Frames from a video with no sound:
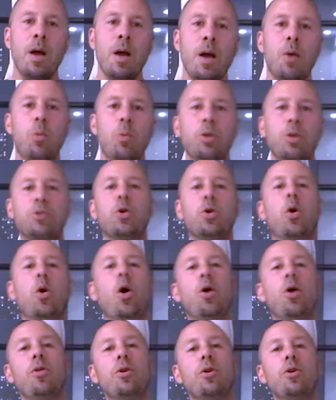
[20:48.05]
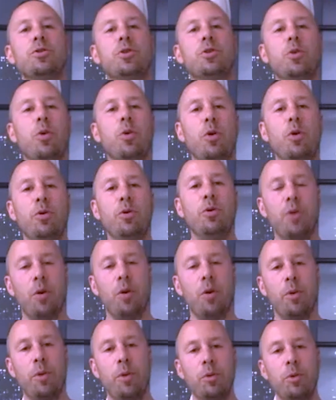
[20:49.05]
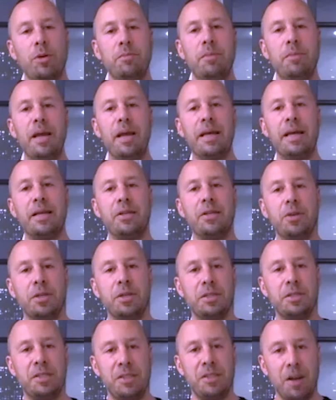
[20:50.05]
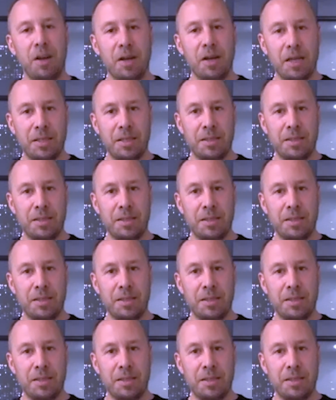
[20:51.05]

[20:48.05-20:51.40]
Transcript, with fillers: Well, to all those who, who thought we wouldn't make it, you can suck it.